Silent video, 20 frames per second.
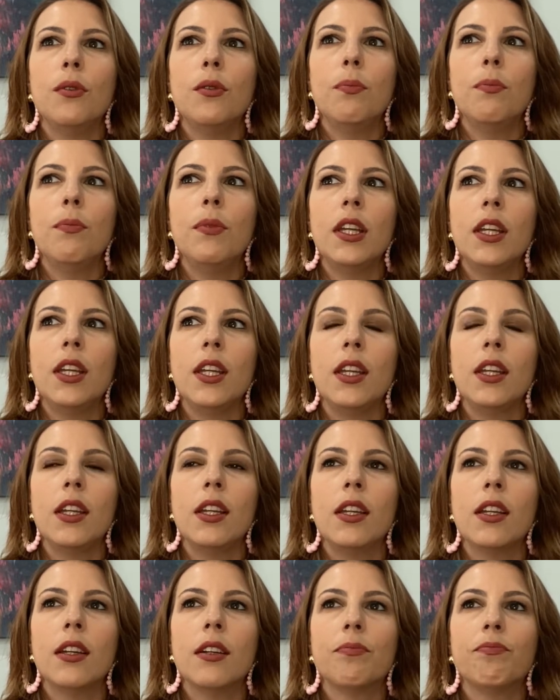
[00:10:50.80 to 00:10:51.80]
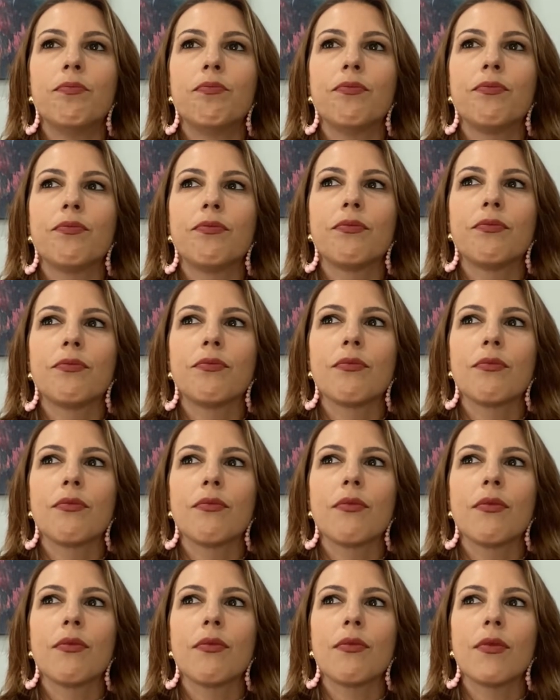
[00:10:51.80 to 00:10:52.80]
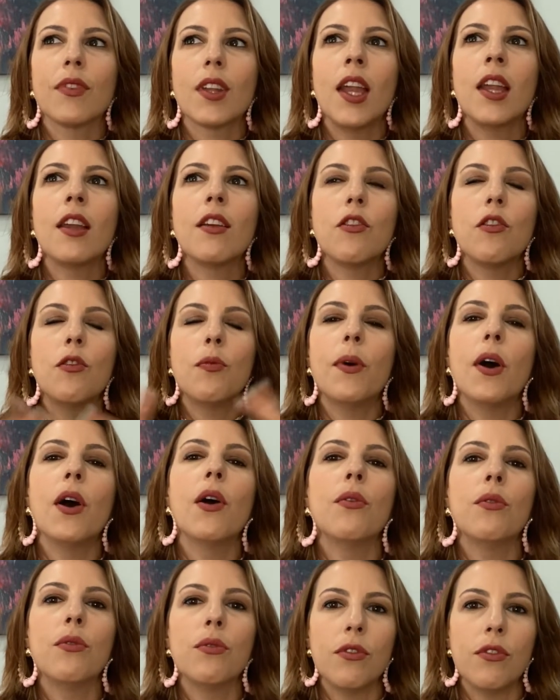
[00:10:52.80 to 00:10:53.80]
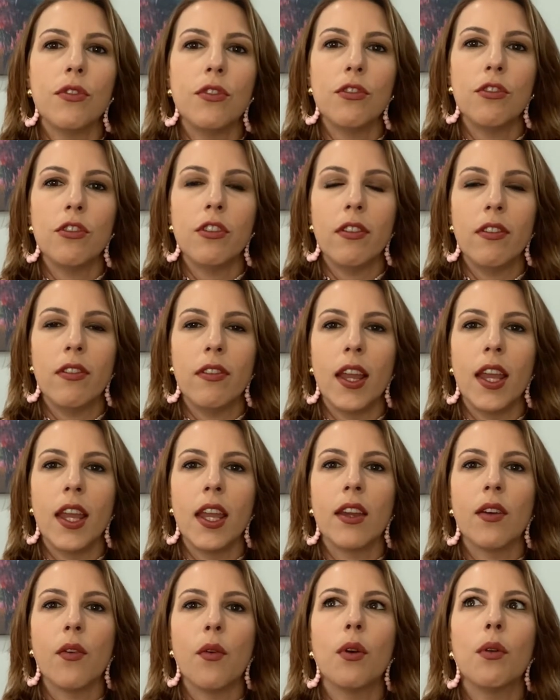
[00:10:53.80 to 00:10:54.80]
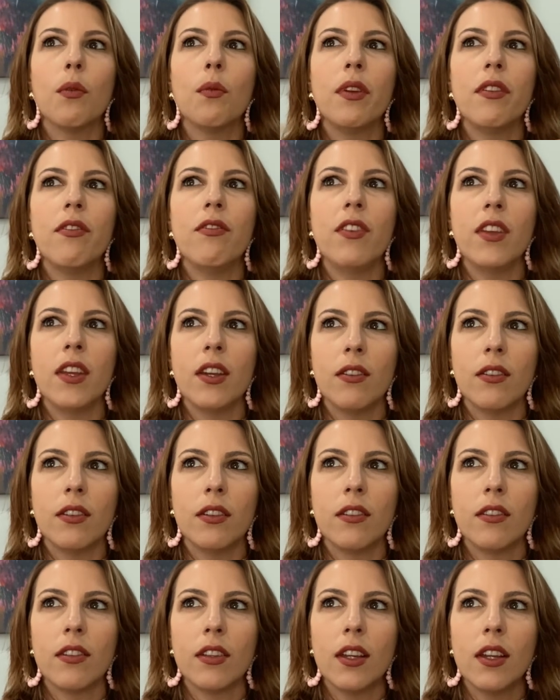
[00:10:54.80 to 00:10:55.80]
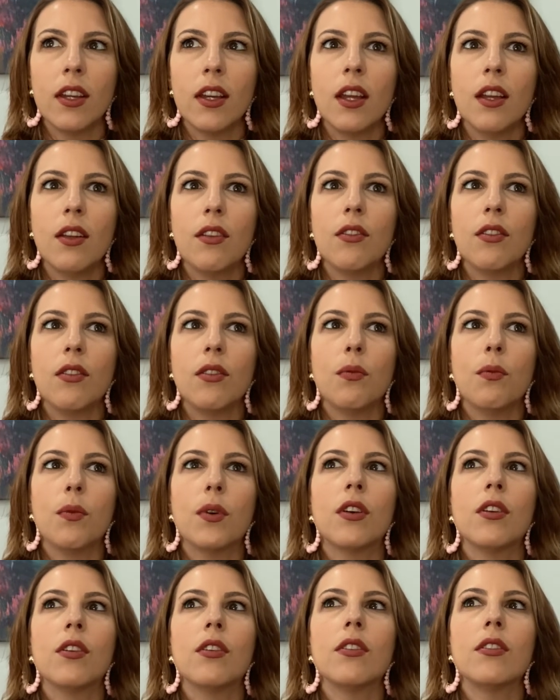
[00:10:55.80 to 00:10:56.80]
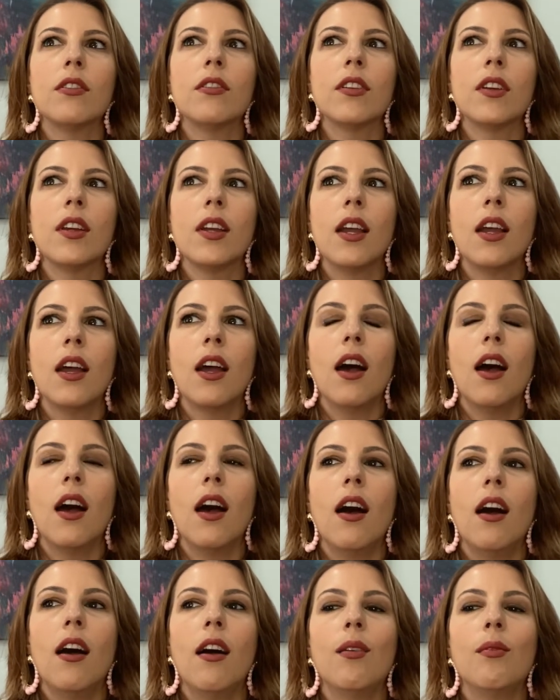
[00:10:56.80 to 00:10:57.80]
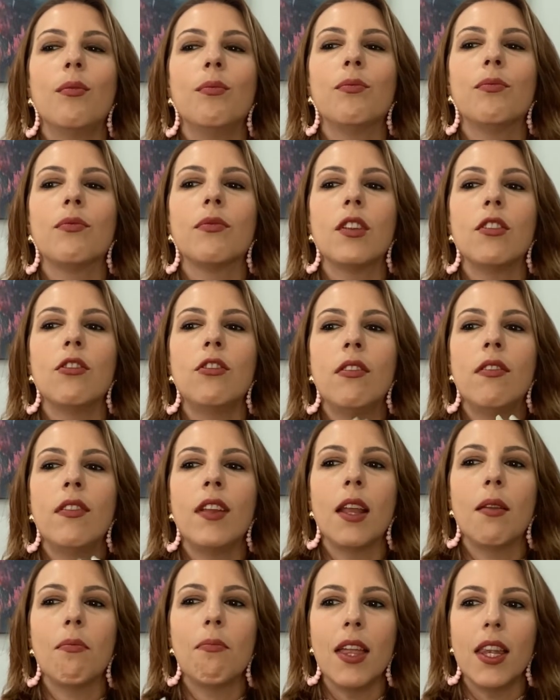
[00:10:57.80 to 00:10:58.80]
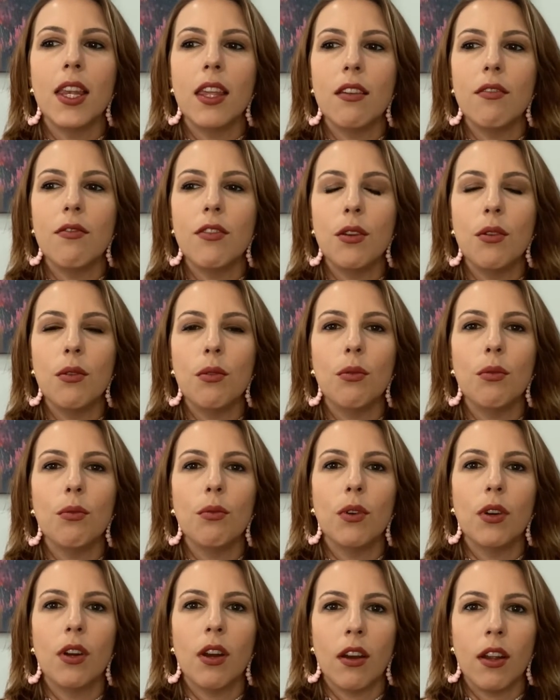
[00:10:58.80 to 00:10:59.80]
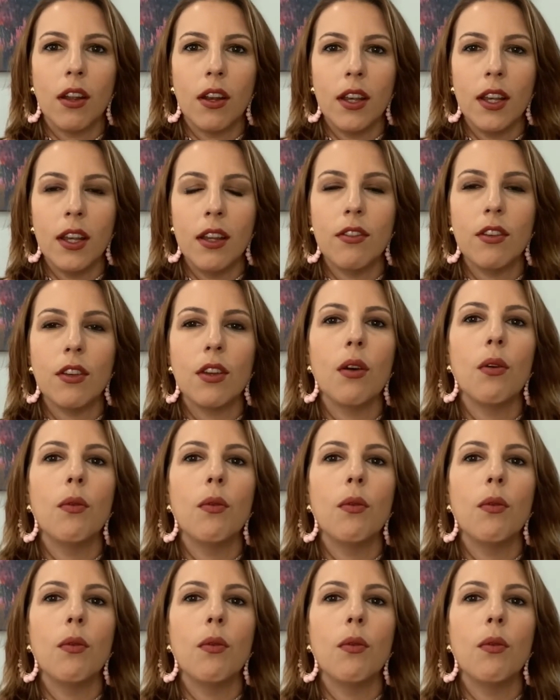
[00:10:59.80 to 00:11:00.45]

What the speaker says: be exposed, she's saying, or revealed to the world. She's saying many of you are going to need to go